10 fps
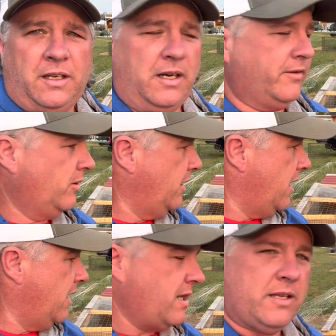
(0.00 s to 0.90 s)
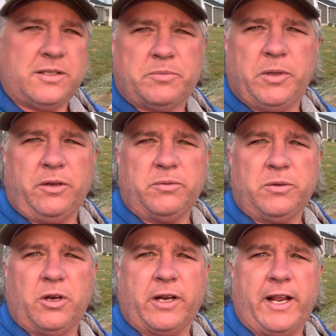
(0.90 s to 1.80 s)
Hey everyone, it's Bill from
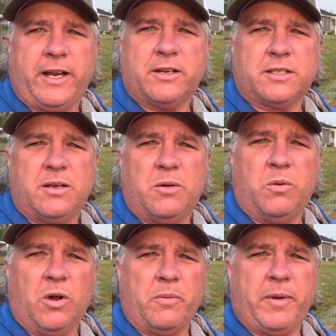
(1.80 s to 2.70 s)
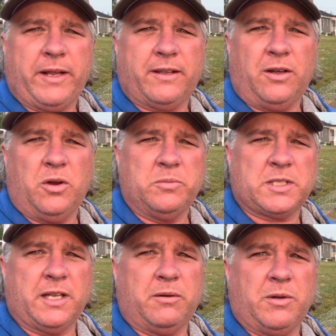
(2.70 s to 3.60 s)
Crooked Acres. Welcome back to the
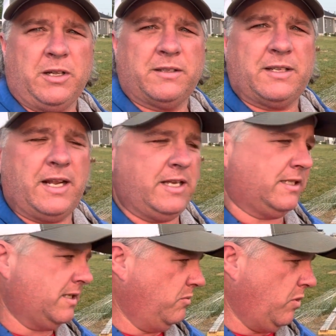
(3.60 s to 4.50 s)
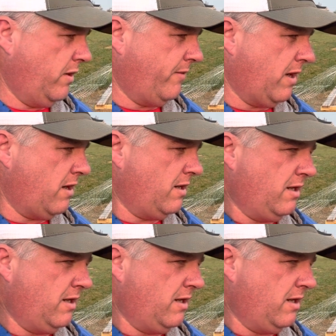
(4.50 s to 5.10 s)
homestead. Well, today's one of our